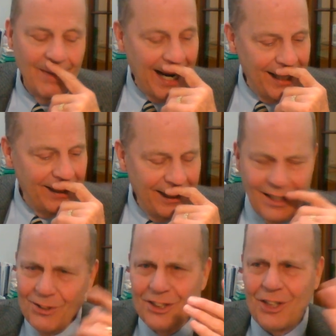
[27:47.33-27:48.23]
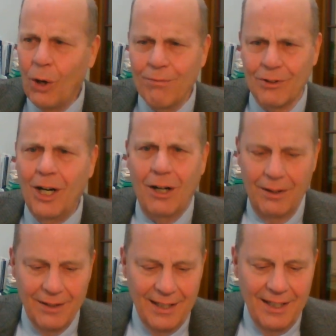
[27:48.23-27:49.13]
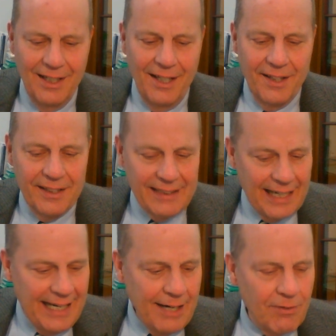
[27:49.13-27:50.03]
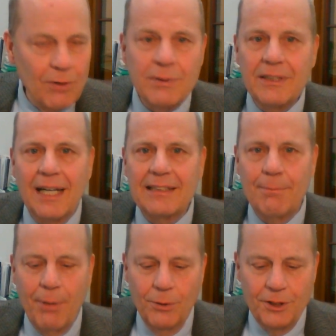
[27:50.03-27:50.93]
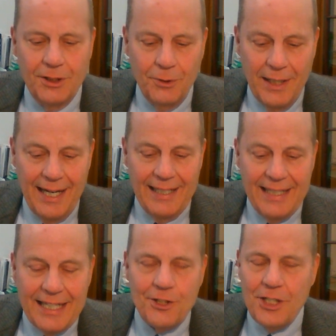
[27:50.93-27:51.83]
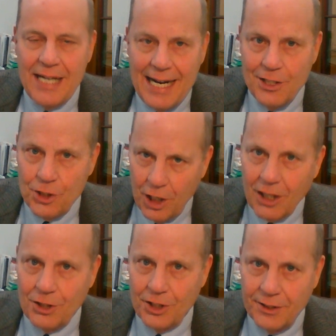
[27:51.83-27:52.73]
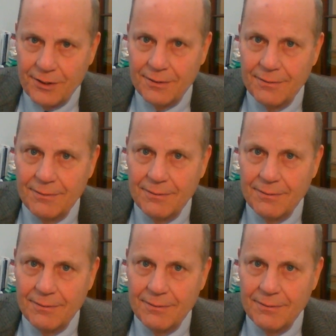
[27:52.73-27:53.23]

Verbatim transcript: and, you know, just overall, the Sanhedrin was not supposed to initiate charges.